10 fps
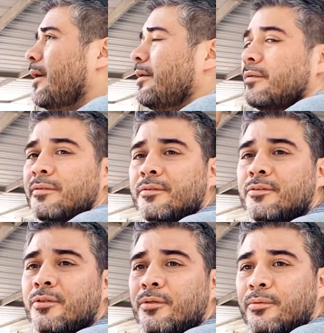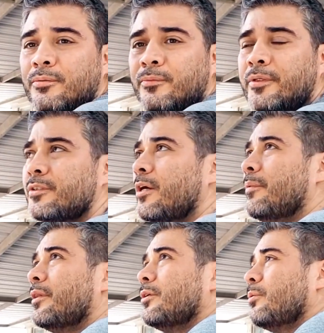Left to right. So
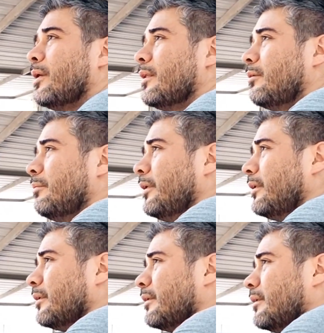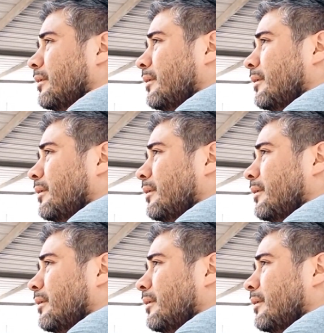wind's coming this way a little bit.